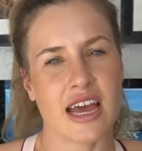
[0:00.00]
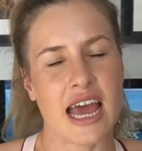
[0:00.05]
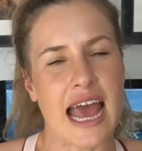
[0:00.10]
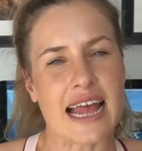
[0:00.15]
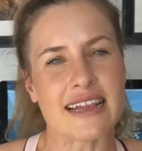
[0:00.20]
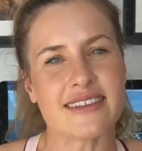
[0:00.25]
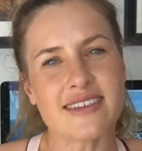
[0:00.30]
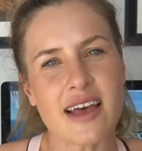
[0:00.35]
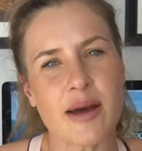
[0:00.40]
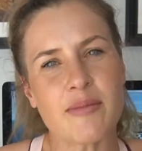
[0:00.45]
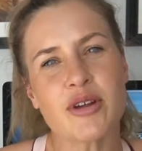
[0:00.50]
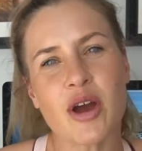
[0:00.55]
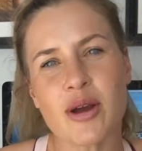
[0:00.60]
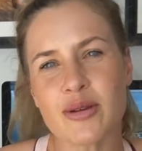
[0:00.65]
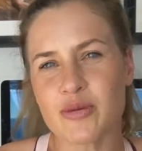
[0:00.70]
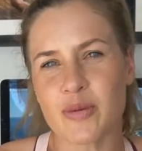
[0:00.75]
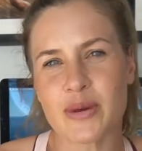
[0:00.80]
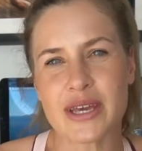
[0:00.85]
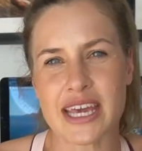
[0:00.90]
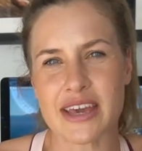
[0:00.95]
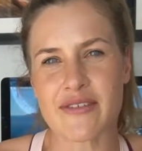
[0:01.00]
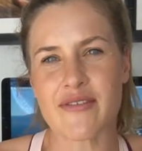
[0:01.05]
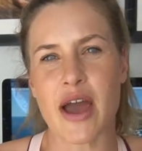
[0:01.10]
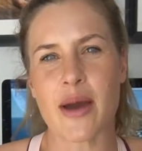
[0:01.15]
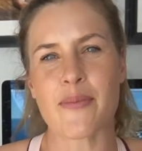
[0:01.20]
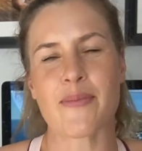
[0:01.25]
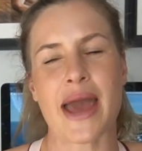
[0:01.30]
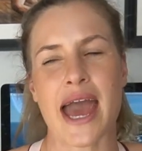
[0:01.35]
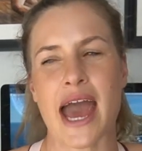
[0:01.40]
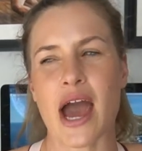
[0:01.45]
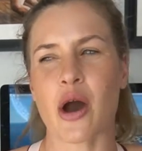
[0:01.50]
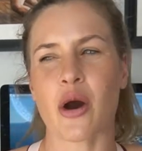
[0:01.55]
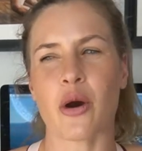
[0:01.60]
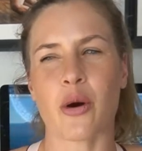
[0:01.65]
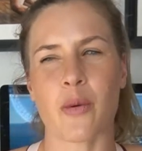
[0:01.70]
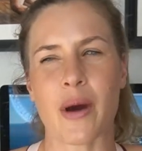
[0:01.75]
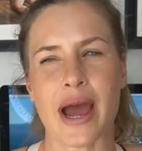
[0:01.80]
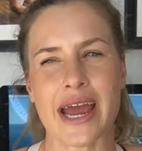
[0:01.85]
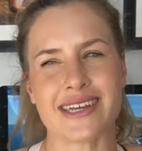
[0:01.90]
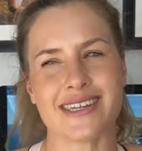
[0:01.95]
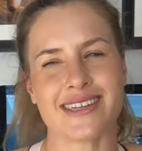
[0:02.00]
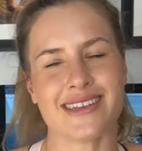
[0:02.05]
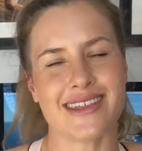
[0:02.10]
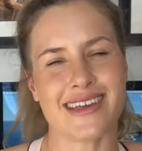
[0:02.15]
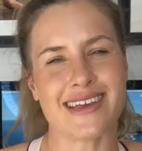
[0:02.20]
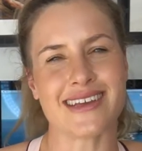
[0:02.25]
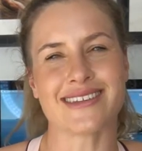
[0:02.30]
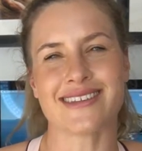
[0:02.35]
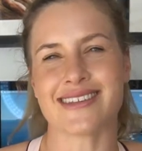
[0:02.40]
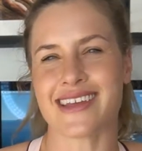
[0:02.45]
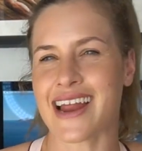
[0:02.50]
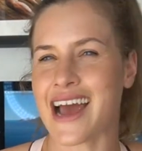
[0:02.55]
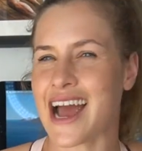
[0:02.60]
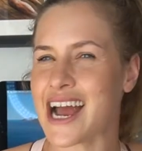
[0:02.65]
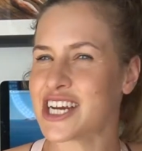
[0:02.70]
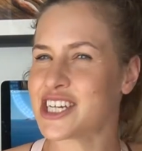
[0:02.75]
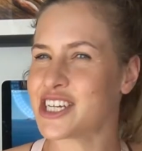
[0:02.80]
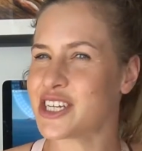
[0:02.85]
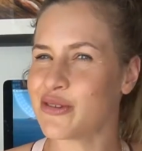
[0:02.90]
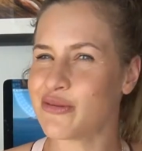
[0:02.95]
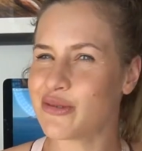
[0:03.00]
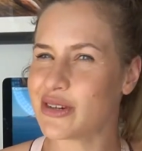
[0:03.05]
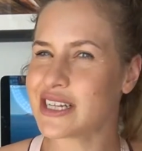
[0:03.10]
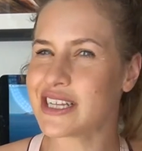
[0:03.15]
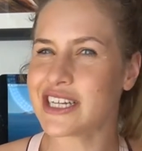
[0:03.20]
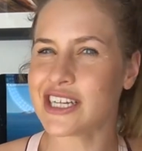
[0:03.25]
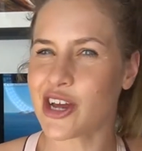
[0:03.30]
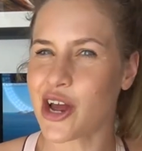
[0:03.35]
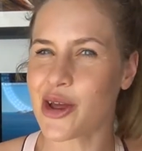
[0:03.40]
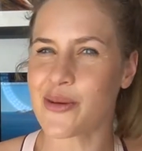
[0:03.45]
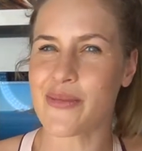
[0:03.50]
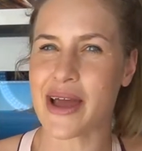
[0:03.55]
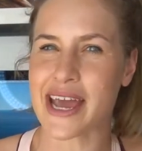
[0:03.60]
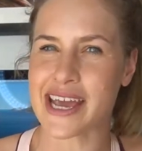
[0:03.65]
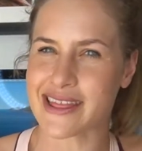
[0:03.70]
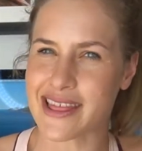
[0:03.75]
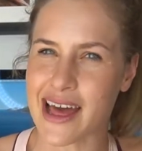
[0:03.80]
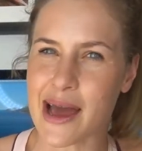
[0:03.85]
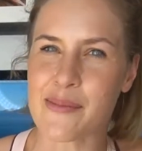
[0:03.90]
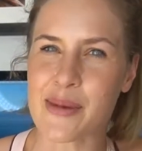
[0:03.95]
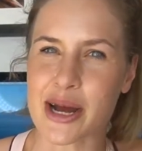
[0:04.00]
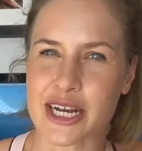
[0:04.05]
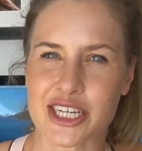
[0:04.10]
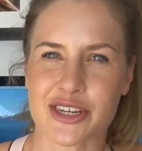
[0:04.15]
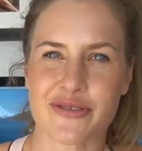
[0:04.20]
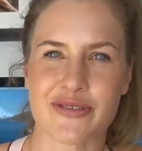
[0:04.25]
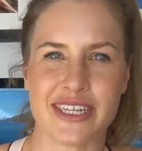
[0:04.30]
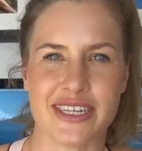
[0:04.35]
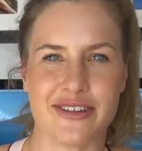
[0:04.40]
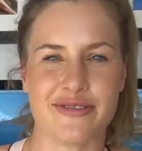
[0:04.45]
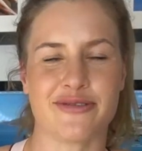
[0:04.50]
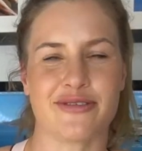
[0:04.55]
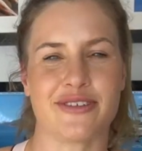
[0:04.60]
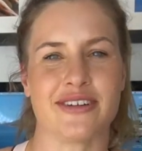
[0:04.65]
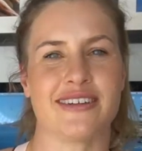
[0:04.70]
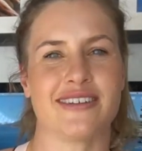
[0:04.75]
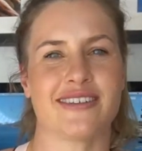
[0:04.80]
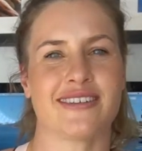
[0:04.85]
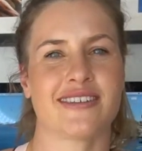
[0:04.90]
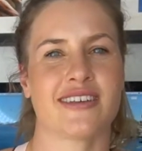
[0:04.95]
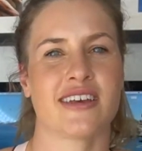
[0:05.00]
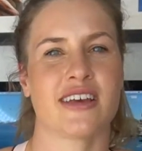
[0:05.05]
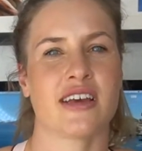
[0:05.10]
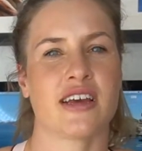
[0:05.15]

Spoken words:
And sometimes we give our power away to things that actually really don't make that much of a difference.